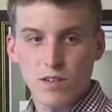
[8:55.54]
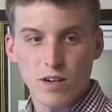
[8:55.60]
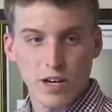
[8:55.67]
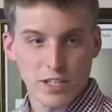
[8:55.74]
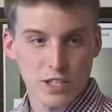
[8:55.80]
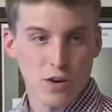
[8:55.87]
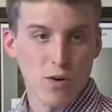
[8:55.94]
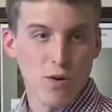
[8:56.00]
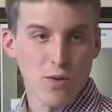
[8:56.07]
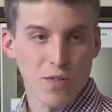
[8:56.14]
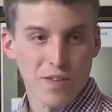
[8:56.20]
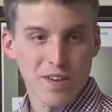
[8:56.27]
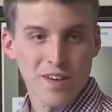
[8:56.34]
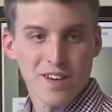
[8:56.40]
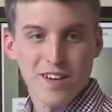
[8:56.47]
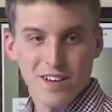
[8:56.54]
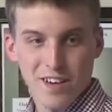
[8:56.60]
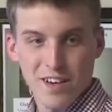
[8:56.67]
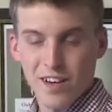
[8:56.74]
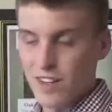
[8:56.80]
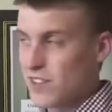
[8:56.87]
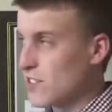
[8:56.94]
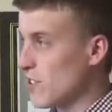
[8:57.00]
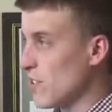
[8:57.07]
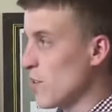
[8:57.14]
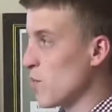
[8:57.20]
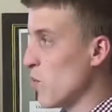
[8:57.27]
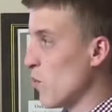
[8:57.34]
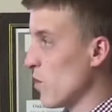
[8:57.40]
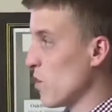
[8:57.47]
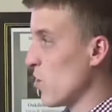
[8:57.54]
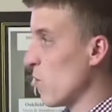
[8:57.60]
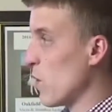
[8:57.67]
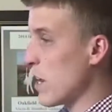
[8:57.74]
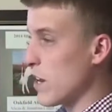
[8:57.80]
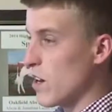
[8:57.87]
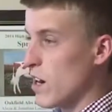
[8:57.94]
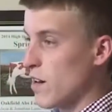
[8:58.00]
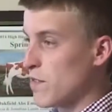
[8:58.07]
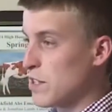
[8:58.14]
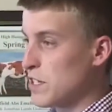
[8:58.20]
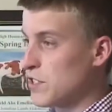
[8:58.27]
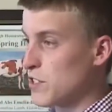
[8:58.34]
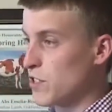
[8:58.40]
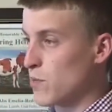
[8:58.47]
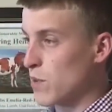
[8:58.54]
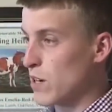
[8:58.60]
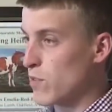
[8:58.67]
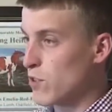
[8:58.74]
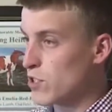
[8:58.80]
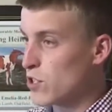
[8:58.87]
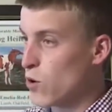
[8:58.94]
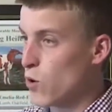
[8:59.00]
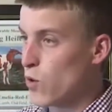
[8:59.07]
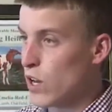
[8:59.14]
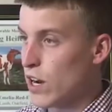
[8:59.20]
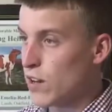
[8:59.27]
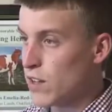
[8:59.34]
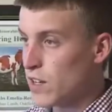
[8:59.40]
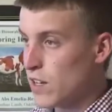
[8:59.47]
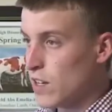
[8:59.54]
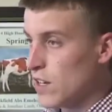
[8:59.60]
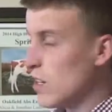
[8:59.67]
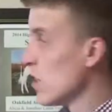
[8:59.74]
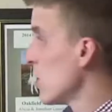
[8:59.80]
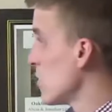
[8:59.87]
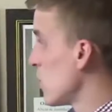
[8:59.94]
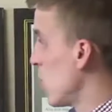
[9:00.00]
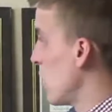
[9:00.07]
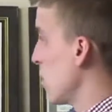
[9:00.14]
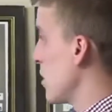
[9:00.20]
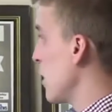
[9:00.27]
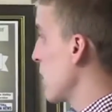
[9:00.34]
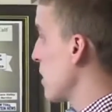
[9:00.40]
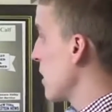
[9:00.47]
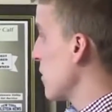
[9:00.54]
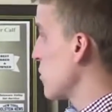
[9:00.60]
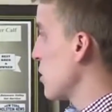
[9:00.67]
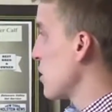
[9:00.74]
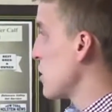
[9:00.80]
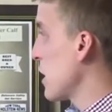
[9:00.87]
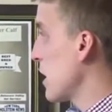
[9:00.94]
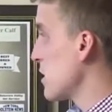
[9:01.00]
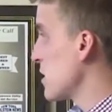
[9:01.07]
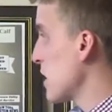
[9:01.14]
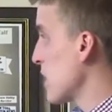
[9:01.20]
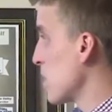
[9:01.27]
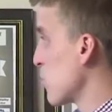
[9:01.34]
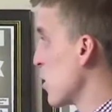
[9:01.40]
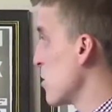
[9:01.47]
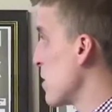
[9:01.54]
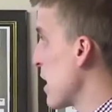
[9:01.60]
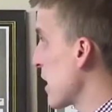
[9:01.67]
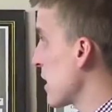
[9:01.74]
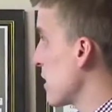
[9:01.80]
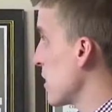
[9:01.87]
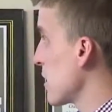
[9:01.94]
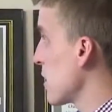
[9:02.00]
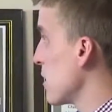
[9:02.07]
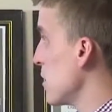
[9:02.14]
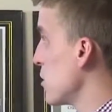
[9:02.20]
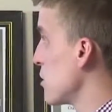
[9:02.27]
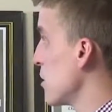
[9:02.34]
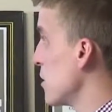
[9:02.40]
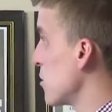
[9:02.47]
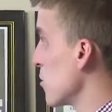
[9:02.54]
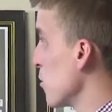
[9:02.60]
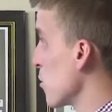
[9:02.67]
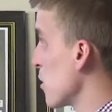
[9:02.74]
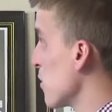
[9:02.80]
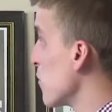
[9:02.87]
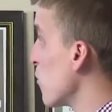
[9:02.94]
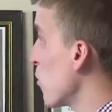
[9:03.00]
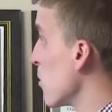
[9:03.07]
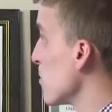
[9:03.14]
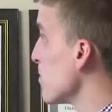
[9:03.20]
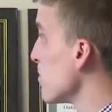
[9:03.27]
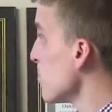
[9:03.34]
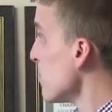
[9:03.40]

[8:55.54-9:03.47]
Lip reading: It's cold. Yeah, so they'll pull a little weight off easier whenever it's cold out. So it gives you a chance to get them right back into the condition that you're looking for.